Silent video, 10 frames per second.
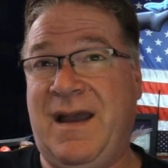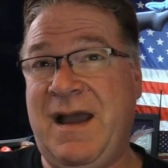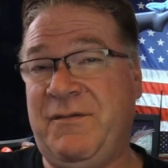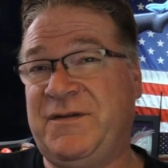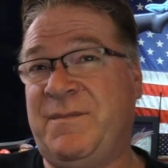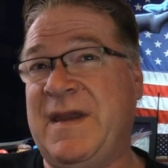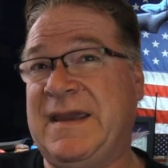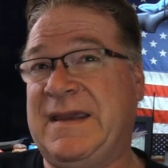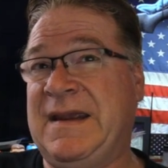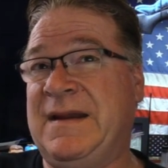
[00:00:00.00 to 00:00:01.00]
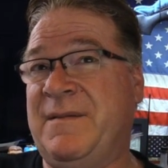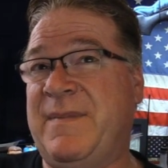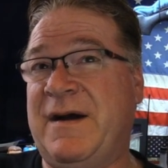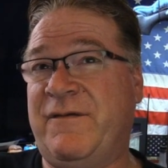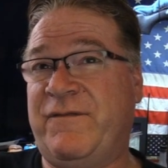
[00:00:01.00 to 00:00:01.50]
I was making
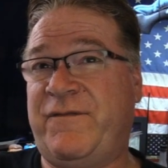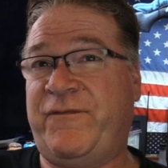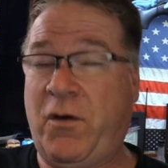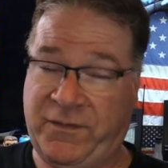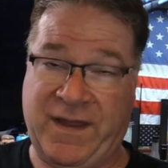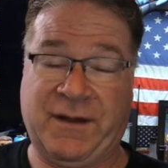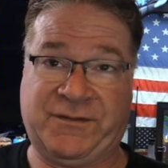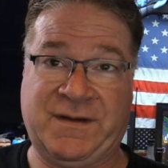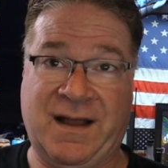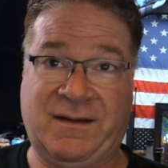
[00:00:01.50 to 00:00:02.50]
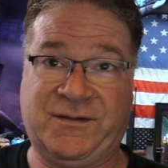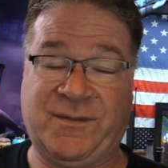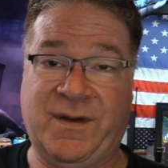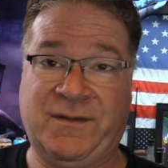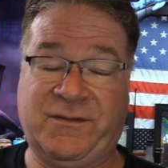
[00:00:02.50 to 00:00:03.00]
about $4,000
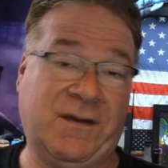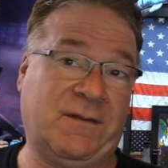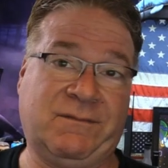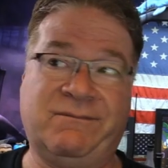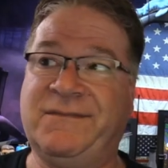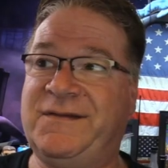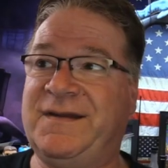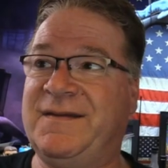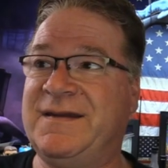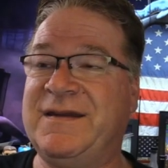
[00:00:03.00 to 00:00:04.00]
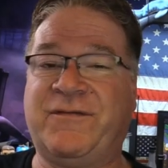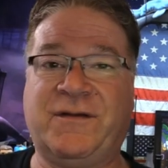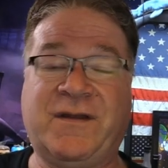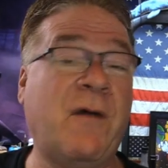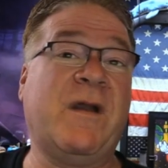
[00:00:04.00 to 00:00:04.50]
a month, so you can see the
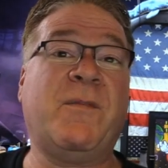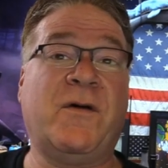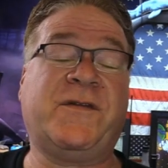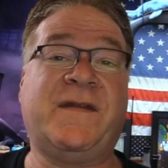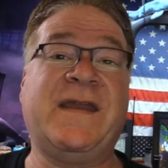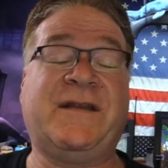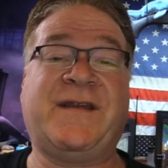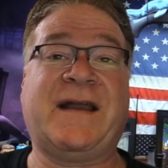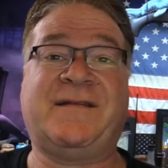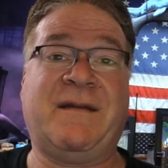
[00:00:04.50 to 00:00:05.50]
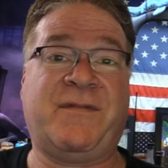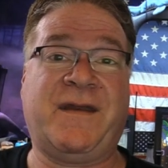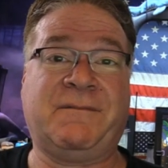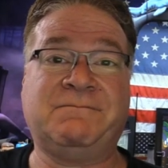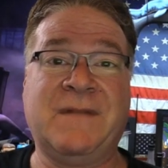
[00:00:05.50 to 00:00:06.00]
difference. And we both did the exact same
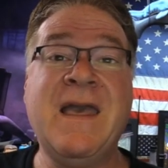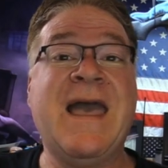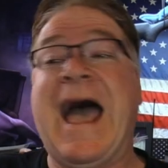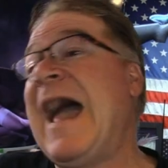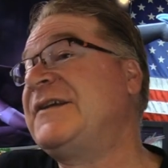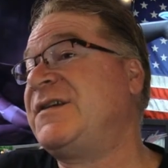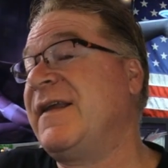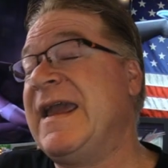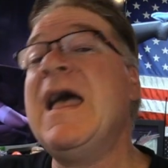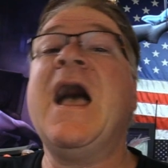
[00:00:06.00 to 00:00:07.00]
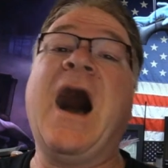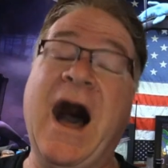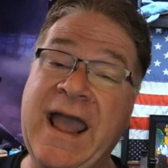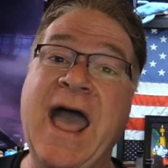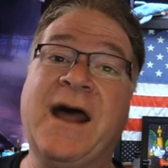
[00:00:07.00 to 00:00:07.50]
thing. Actually,
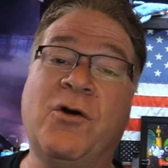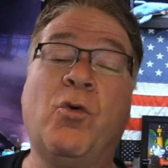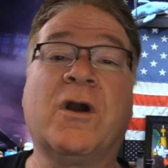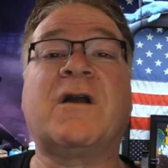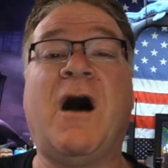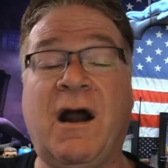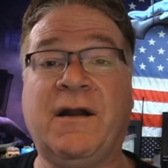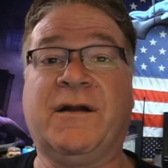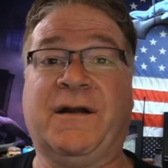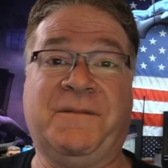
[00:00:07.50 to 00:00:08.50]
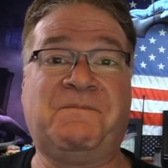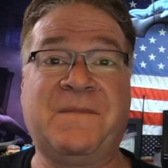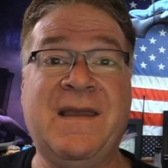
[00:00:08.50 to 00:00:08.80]
I had to work harder.